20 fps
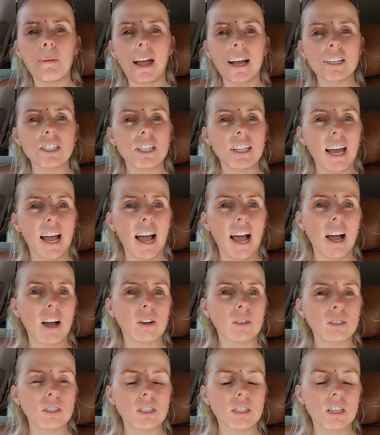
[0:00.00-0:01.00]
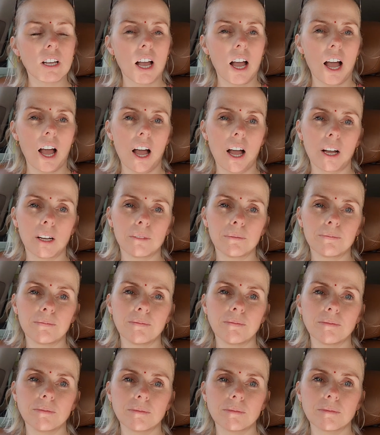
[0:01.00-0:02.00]
back to the house um,
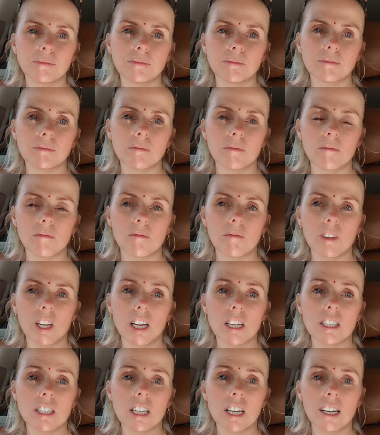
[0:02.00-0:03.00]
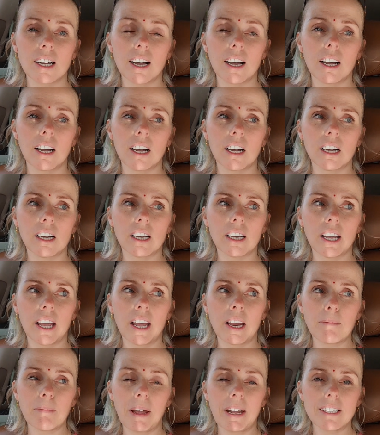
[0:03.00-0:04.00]
to cook
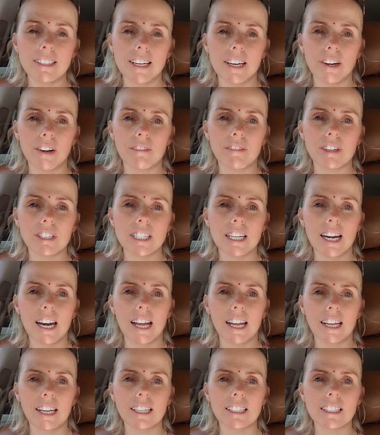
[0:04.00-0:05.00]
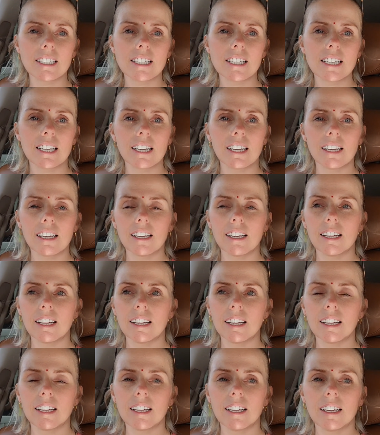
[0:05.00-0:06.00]
and make dinner for tonight.
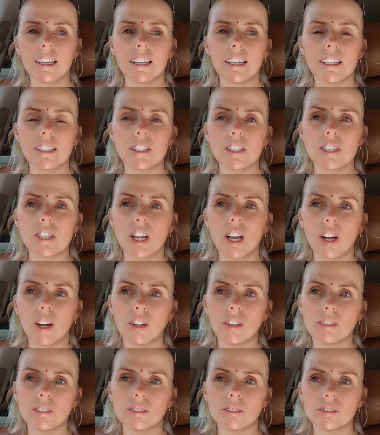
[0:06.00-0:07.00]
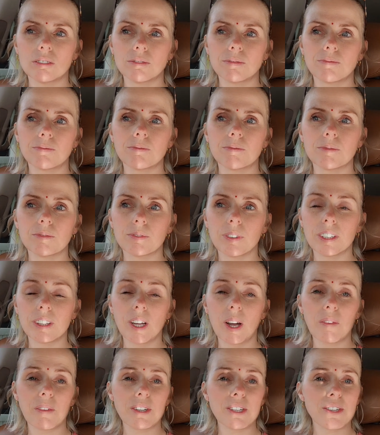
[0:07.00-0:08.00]
So we
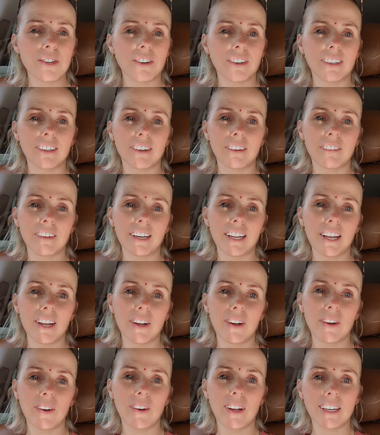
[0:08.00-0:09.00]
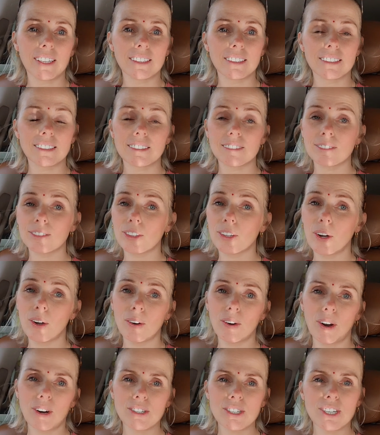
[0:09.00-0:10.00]
thought we'd shoot a little video and
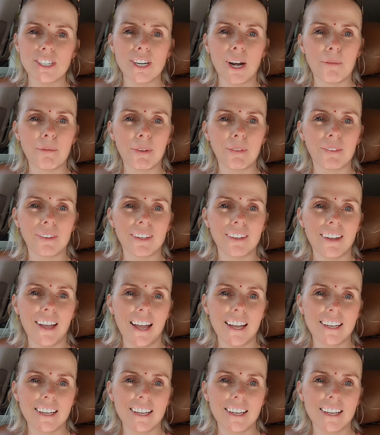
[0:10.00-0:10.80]
go shopping with you